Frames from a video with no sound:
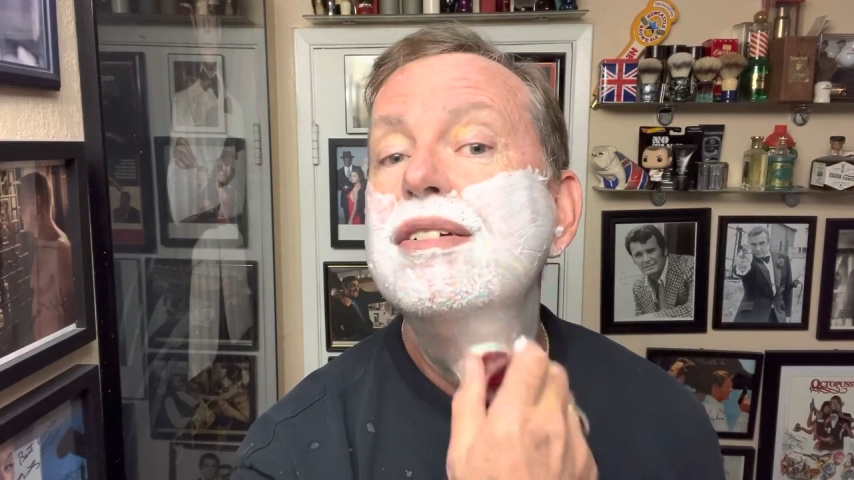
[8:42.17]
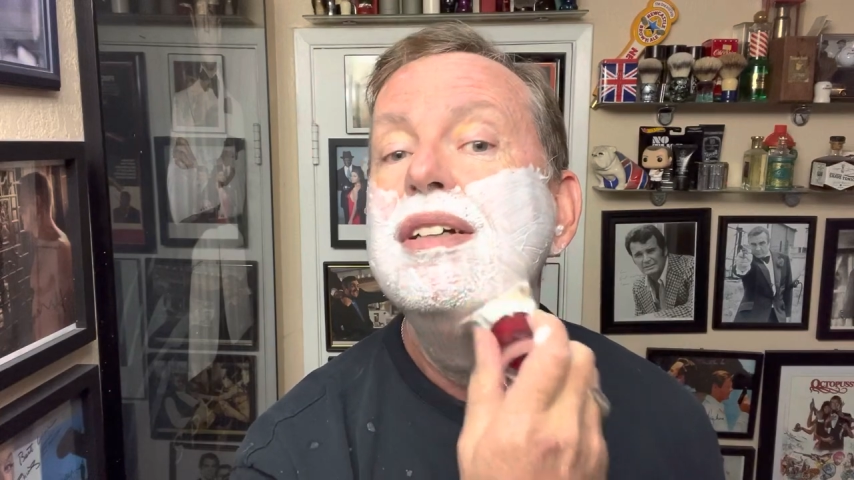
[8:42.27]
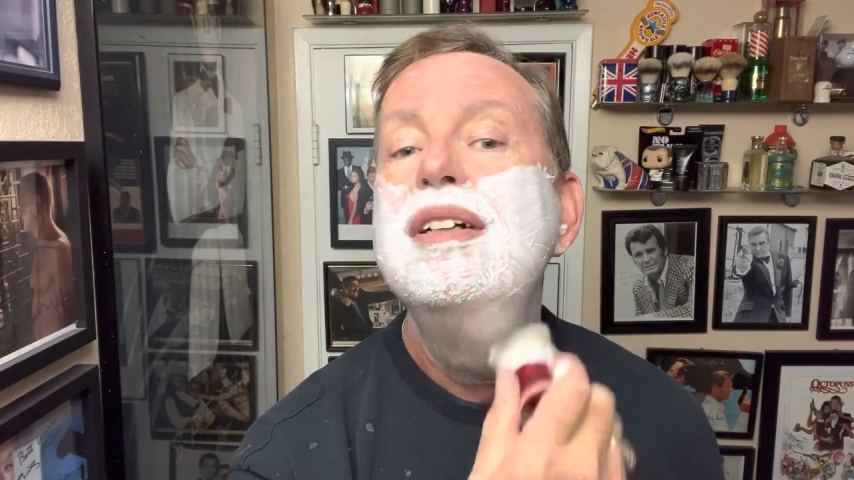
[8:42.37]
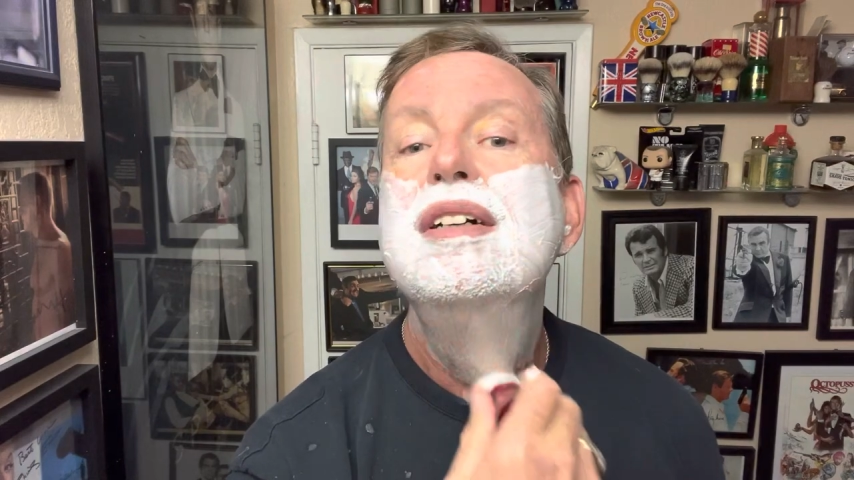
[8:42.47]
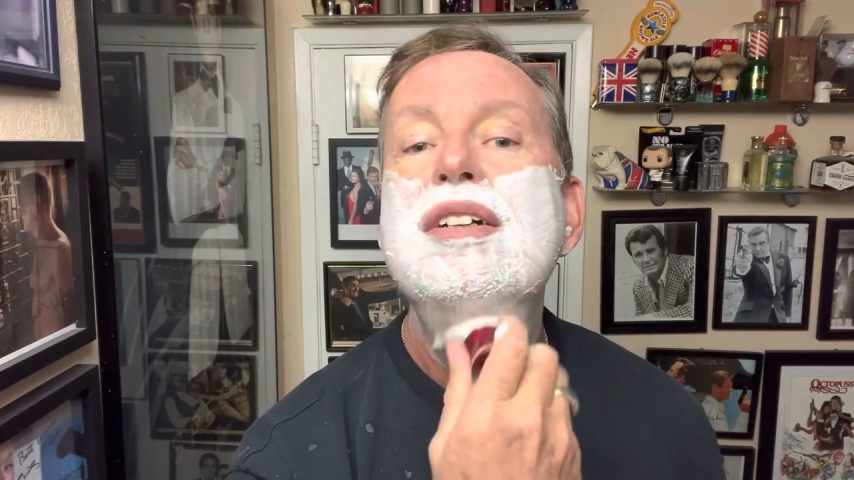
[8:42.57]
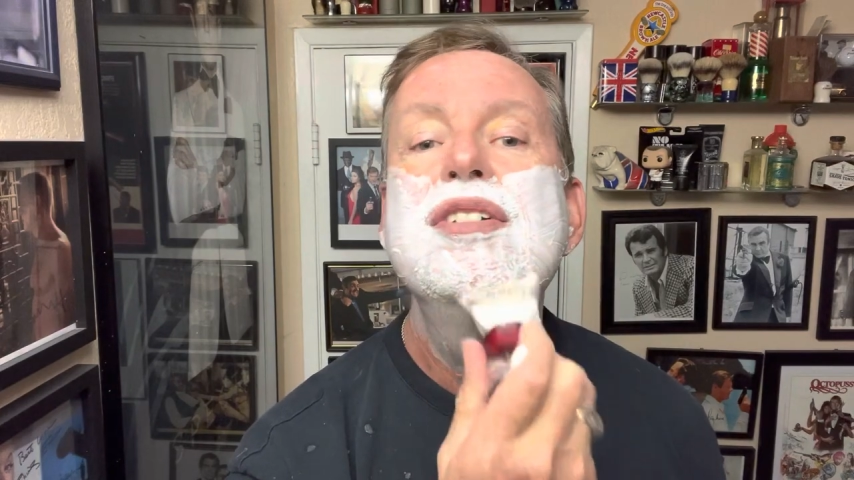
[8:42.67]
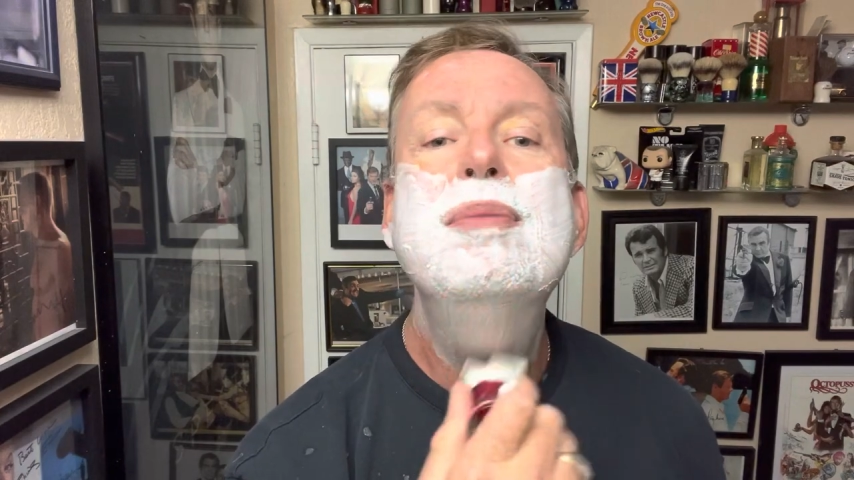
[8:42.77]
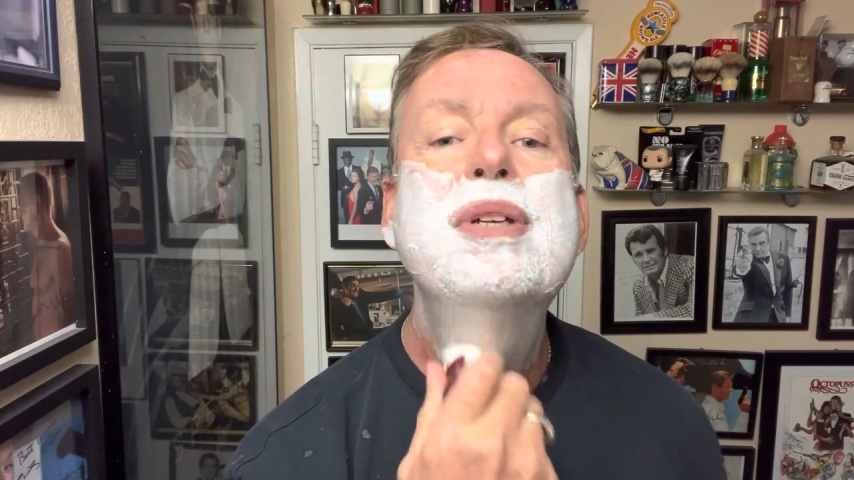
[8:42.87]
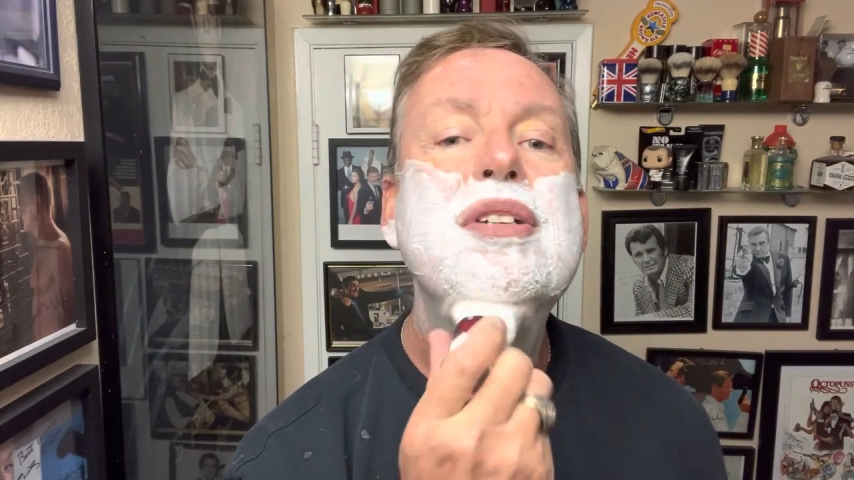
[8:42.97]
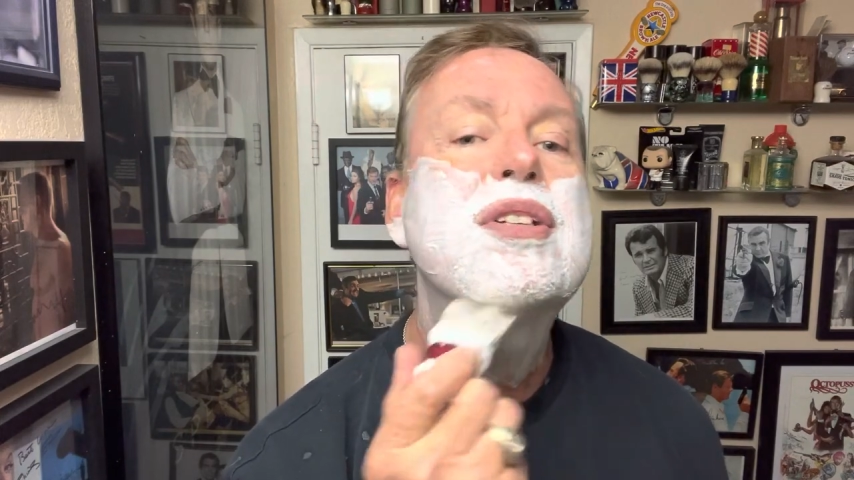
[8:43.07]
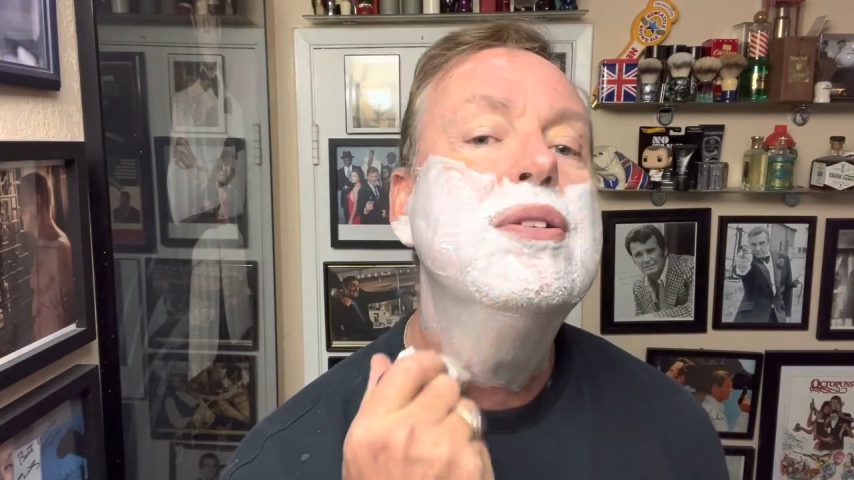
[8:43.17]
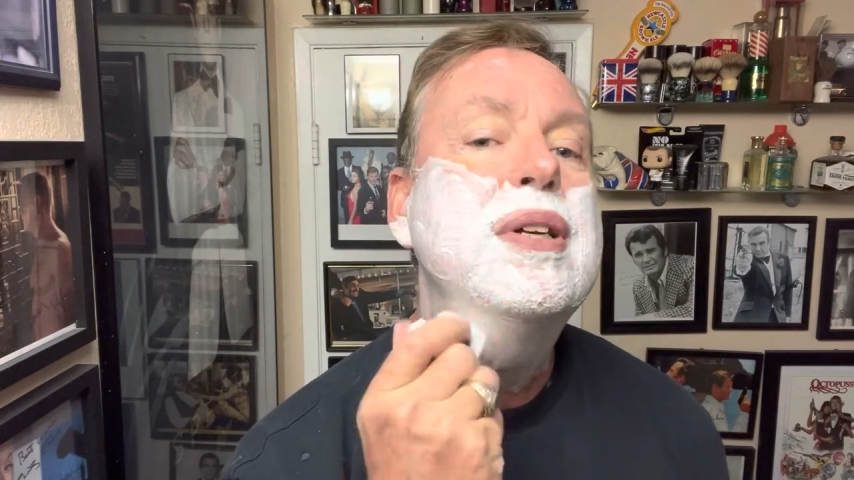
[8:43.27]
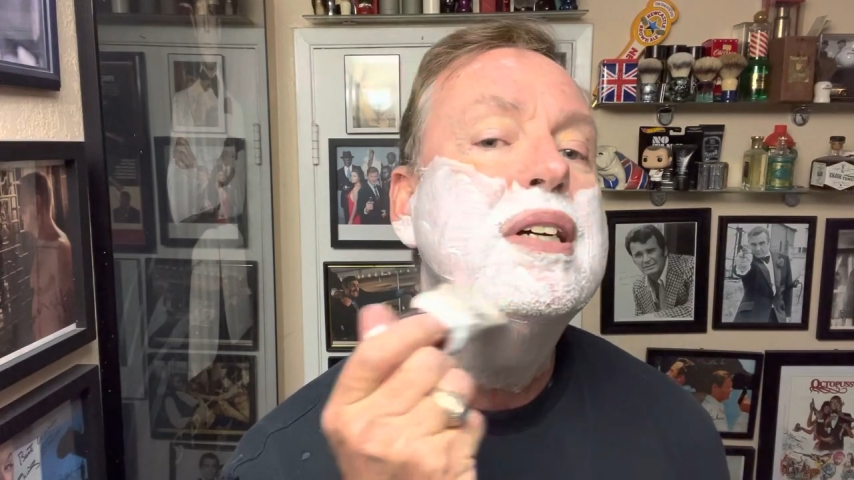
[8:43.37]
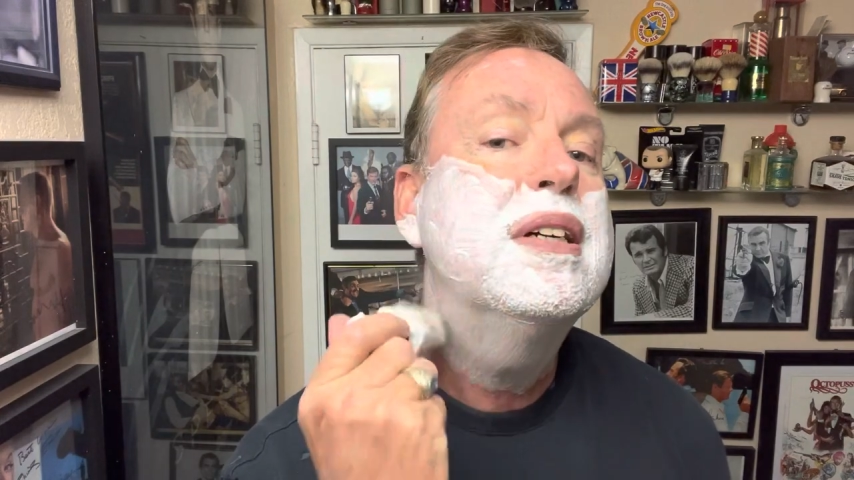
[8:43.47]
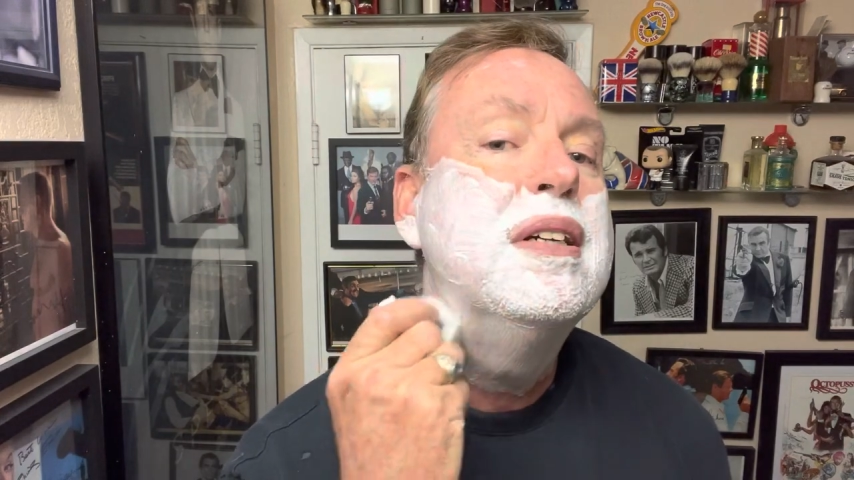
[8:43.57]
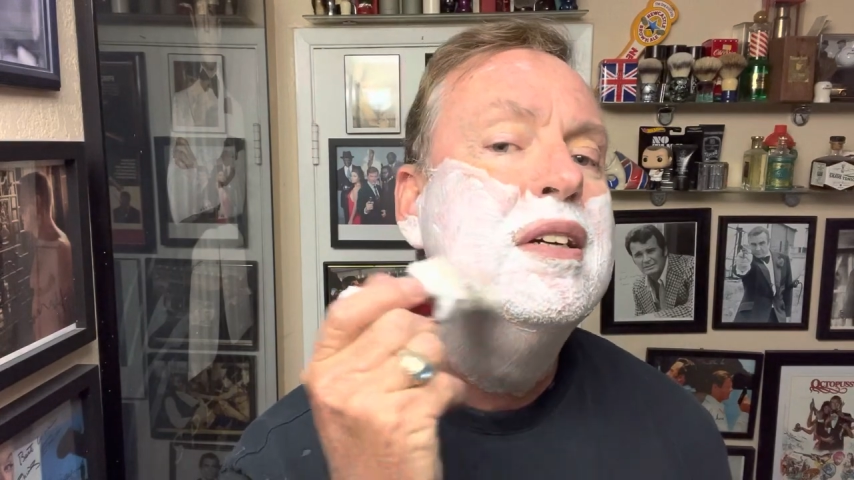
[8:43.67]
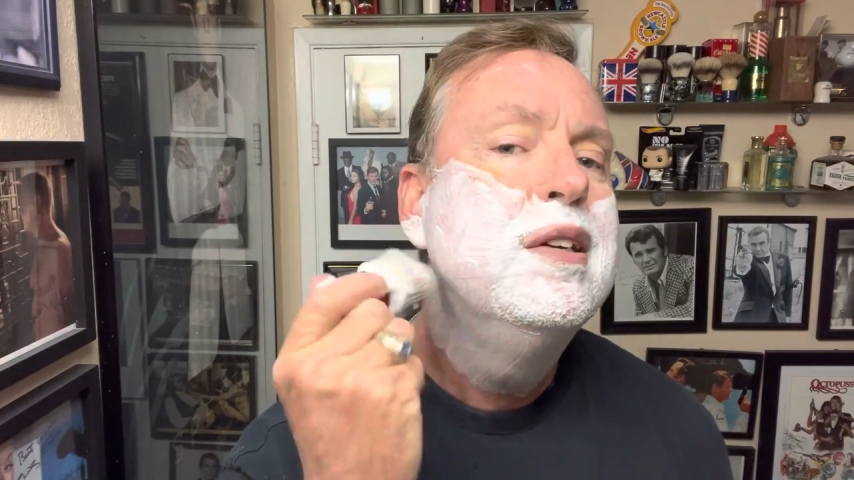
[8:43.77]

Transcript: or something's going on.